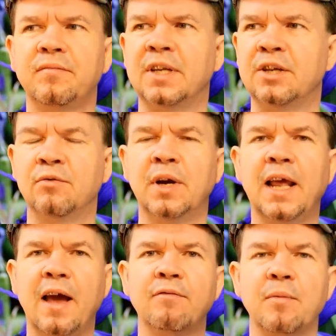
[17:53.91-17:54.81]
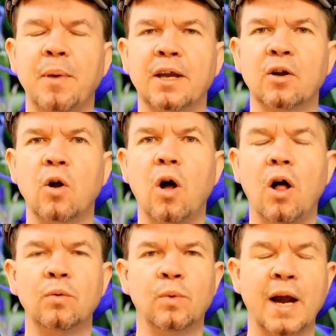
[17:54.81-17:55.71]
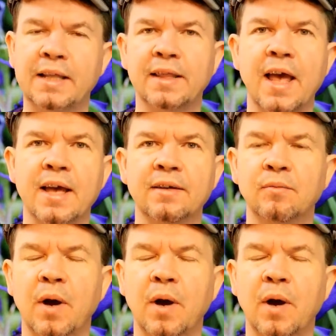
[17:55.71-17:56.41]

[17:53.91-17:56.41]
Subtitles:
Did you really have to make a call right then?